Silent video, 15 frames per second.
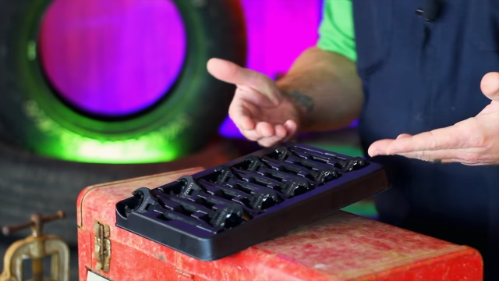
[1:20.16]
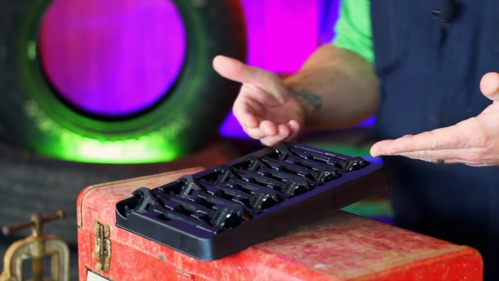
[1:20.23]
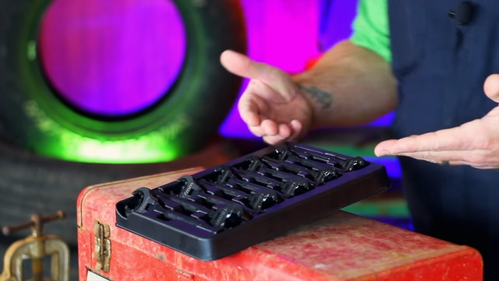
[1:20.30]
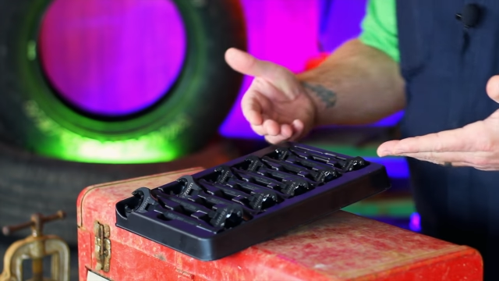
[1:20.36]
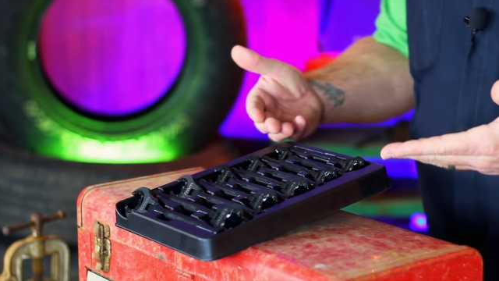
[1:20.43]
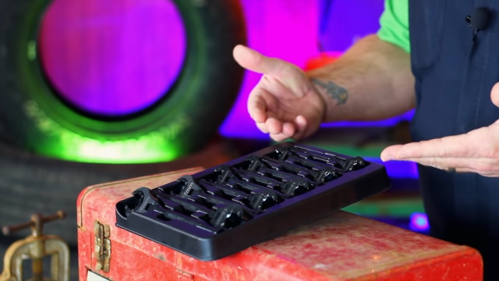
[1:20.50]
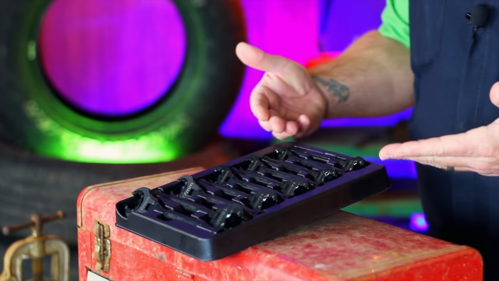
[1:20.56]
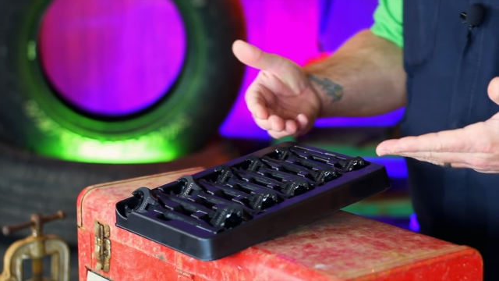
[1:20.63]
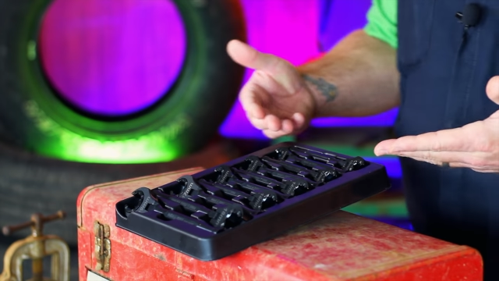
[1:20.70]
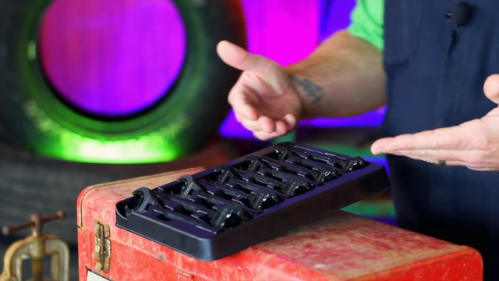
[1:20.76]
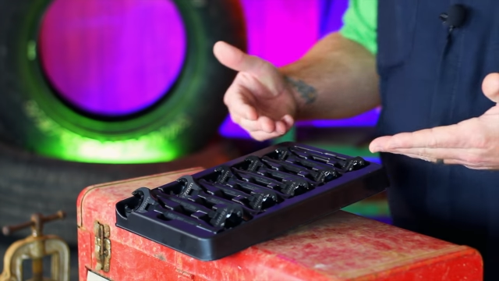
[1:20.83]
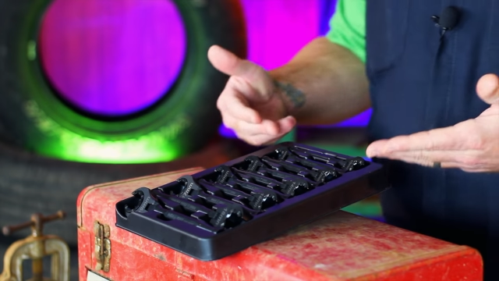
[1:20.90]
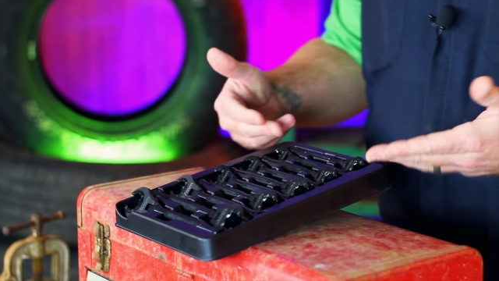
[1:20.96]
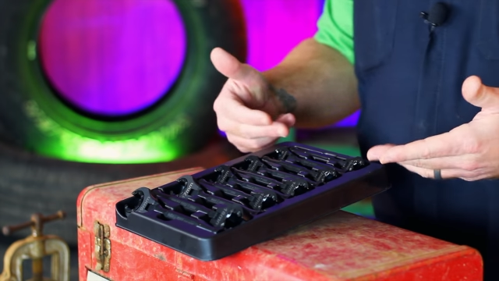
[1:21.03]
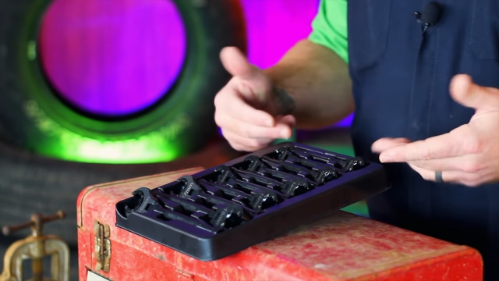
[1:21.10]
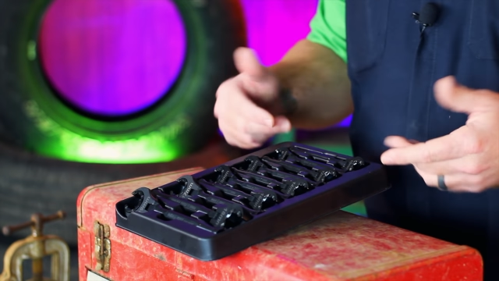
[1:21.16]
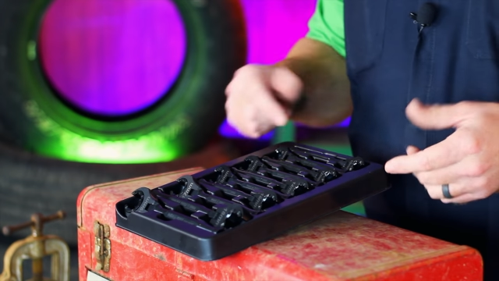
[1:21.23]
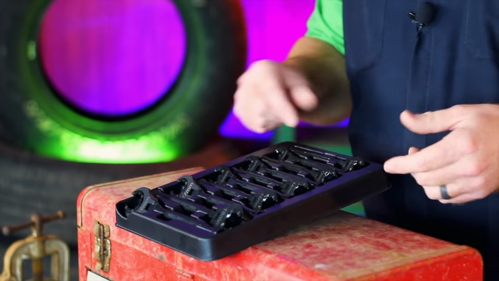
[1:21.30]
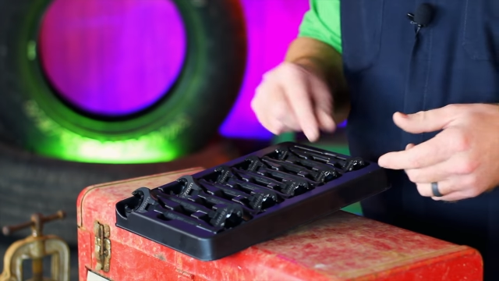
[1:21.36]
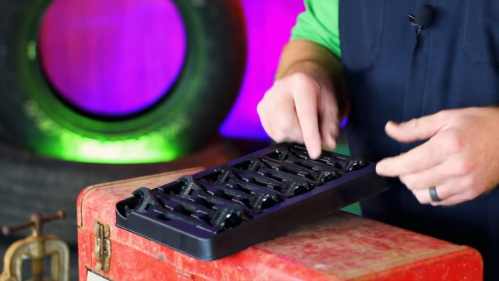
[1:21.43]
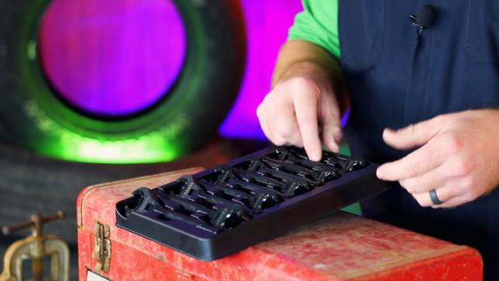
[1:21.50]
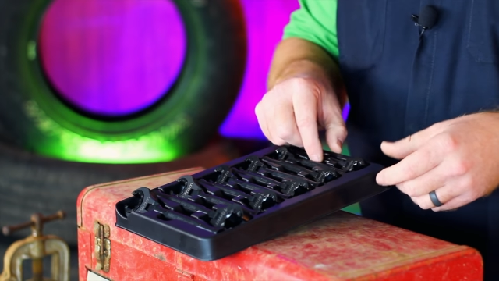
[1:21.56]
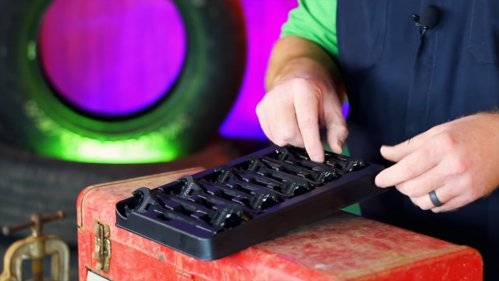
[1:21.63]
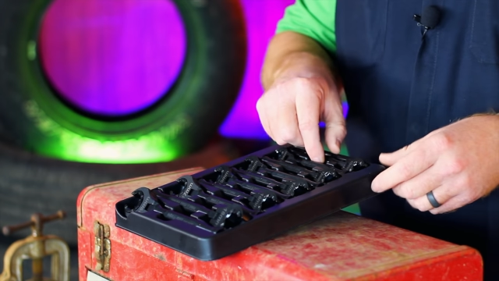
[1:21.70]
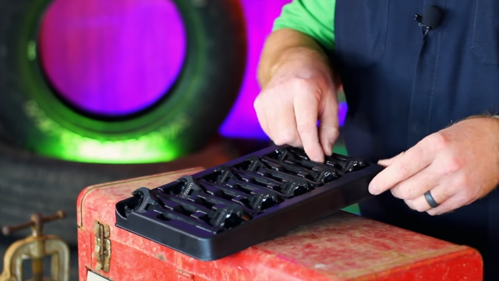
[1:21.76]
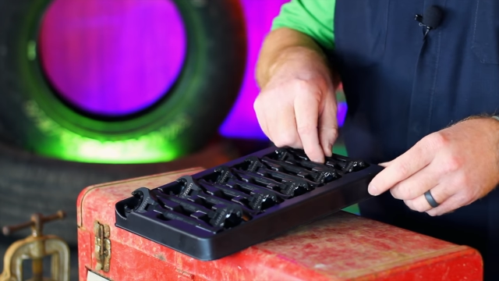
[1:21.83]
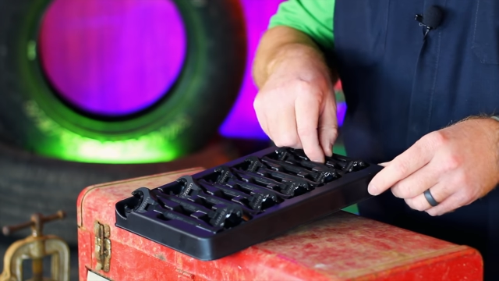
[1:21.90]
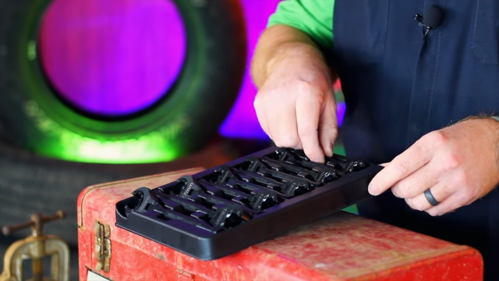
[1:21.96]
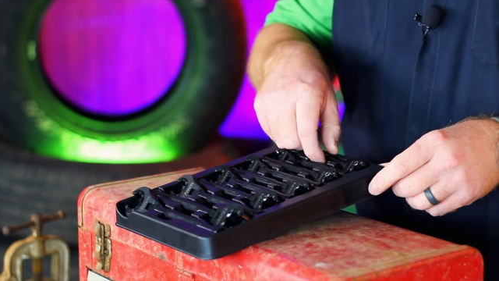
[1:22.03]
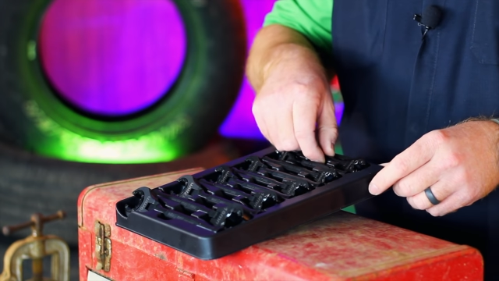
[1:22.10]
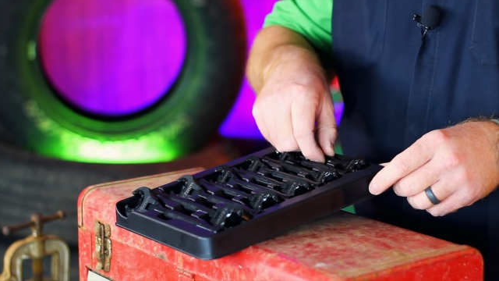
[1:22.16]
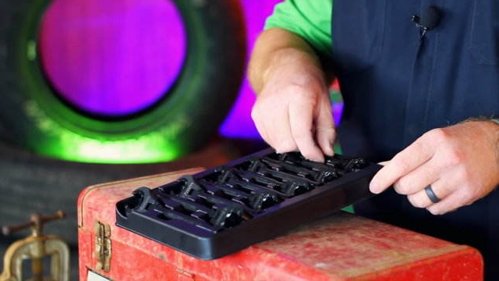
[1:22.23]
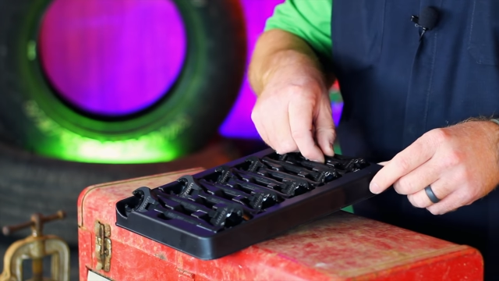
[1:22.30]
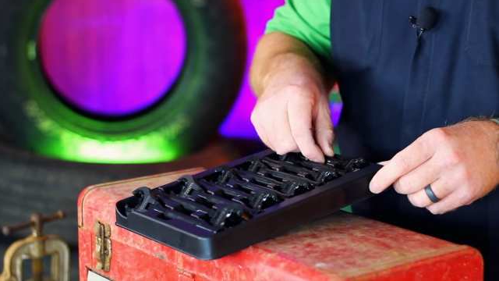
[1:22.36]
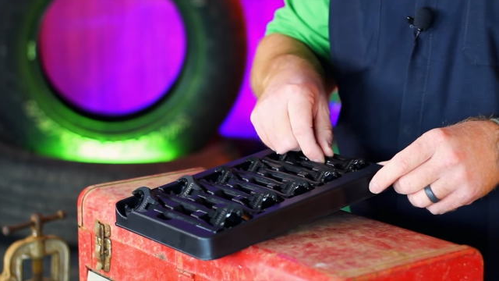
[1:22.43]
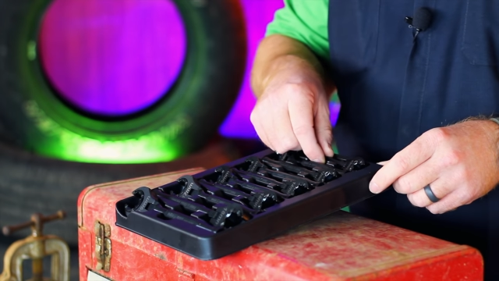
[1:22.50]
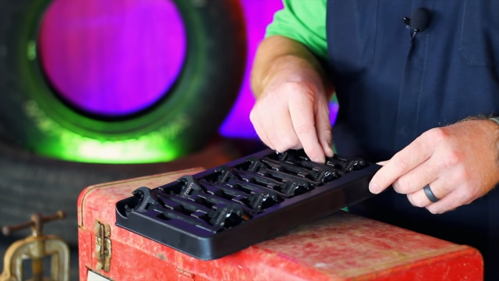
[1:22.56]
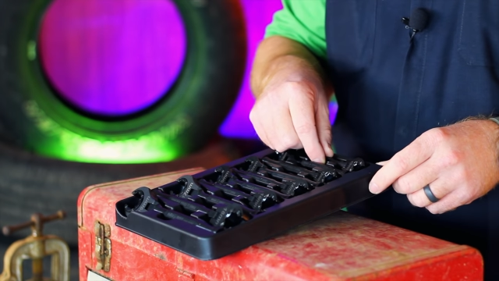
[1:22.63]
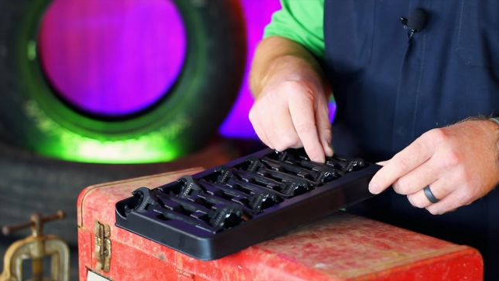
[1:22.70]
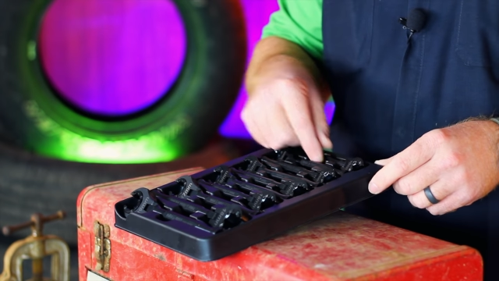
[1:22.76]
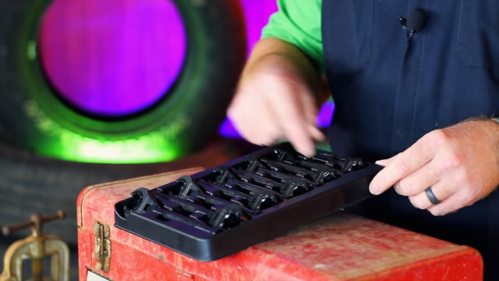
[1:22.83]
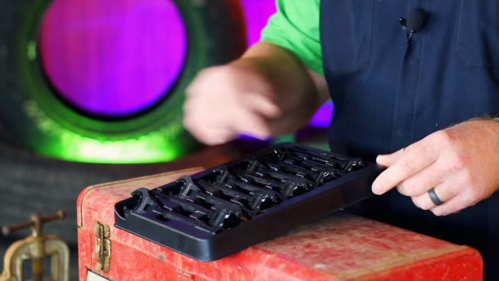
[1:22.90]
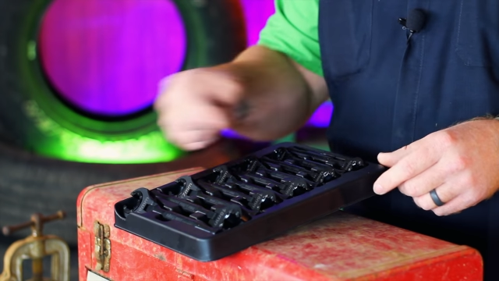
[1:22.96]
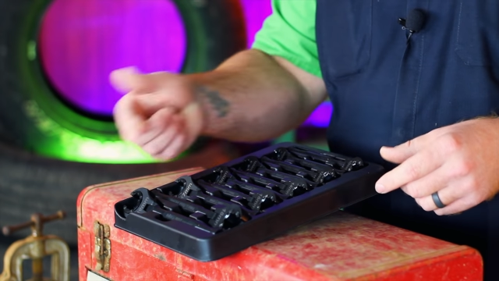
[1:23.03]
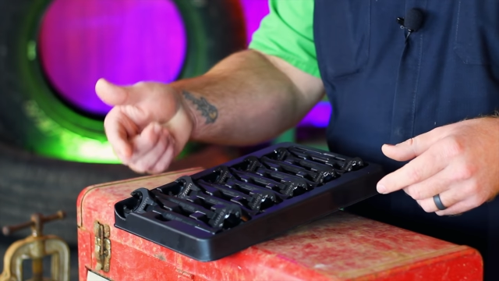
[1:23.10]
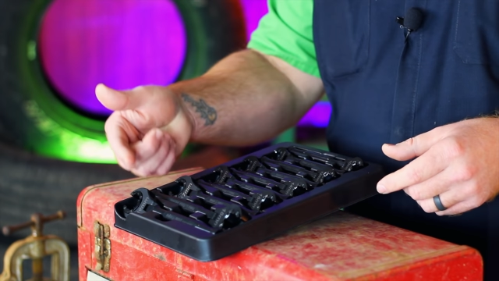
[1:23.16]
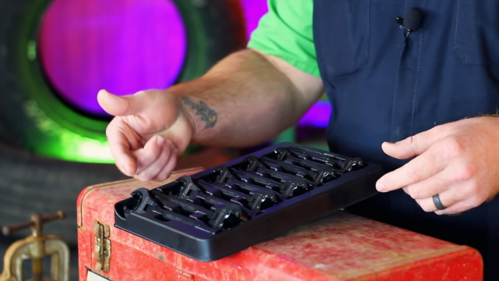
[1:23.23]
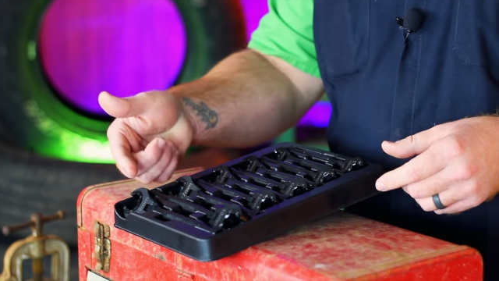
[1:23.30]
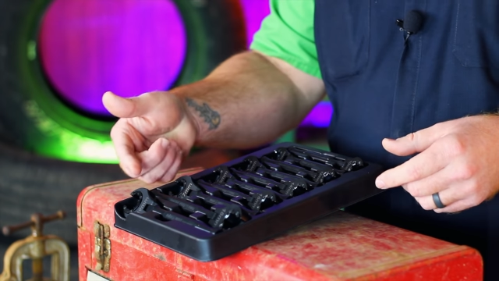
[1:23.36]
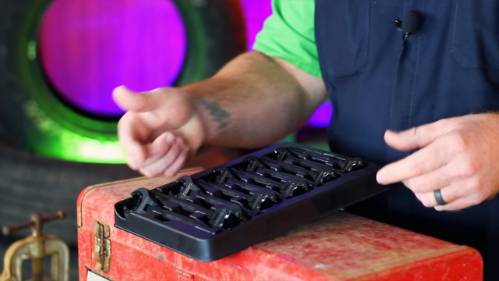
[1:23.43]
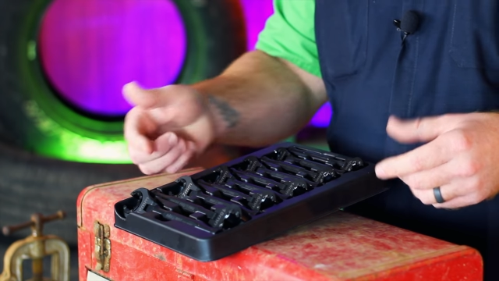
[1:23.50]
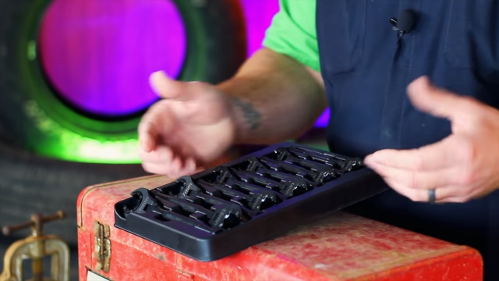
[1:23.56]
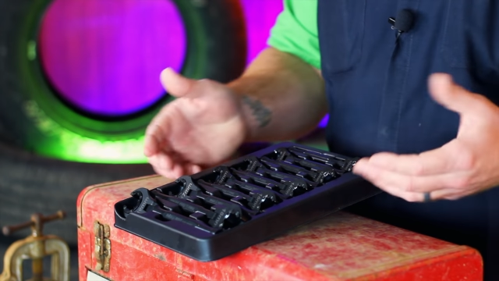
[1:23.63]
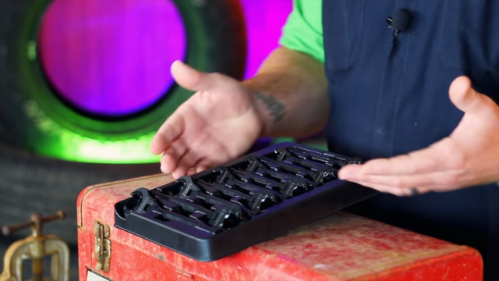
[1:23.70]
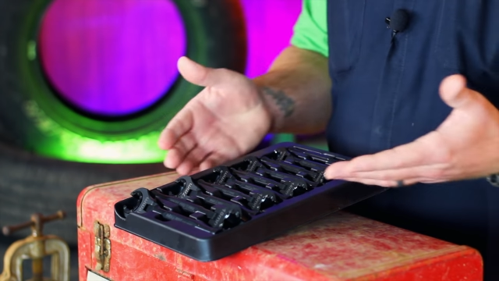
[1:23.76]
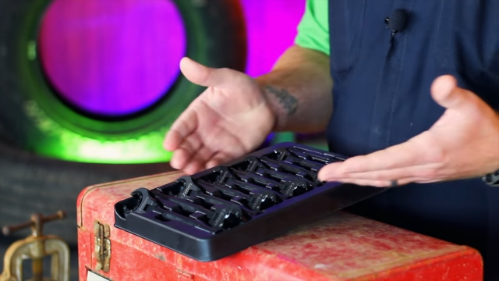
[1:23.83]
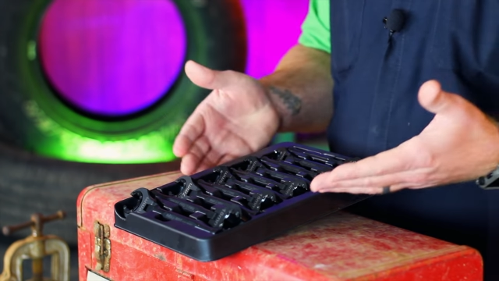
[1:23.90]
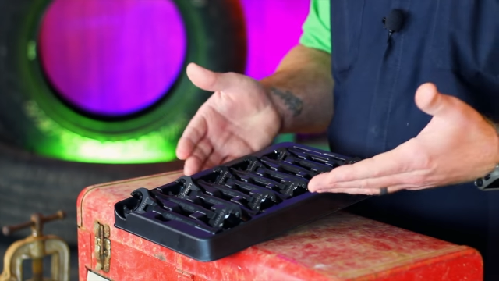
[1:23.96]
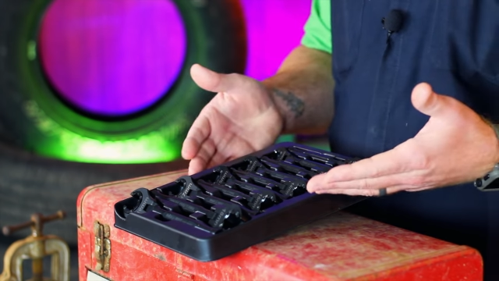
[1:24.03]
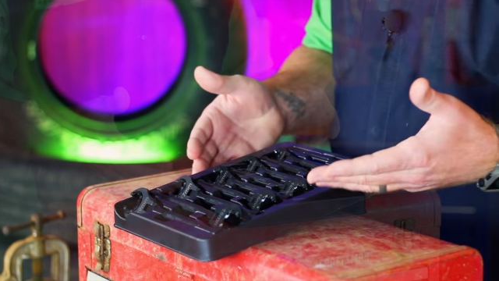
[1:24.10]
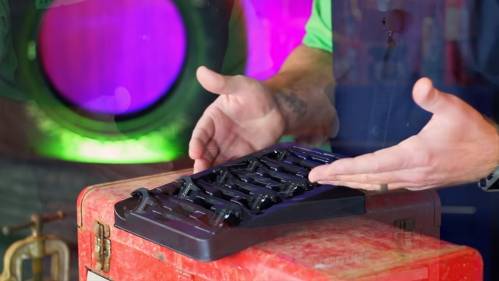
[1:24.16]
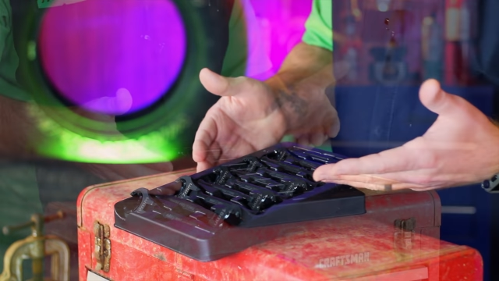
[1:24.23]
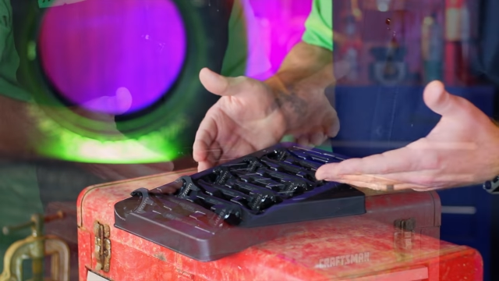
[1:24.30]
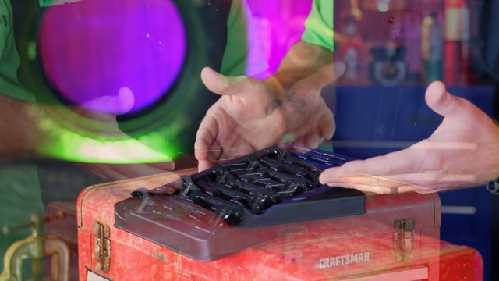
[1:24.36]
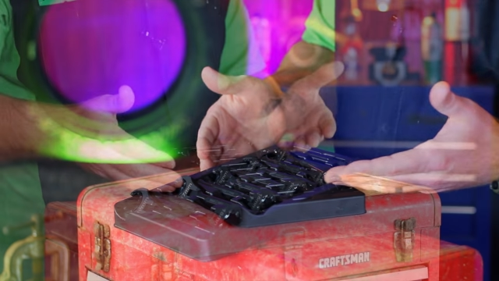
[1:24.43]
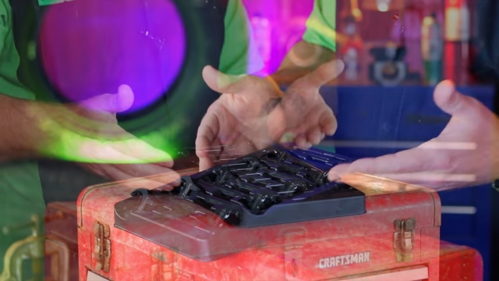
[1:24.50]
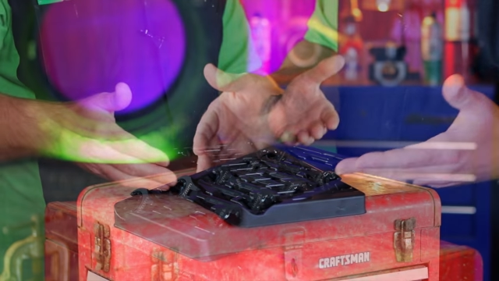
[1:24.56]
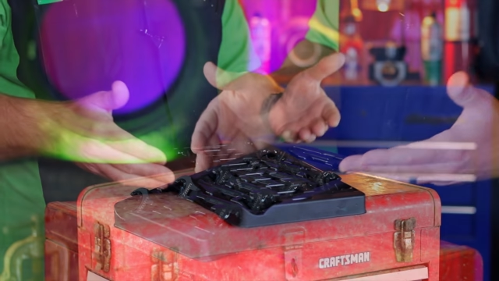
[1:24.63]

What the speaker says: Nobody's mouth can be seen.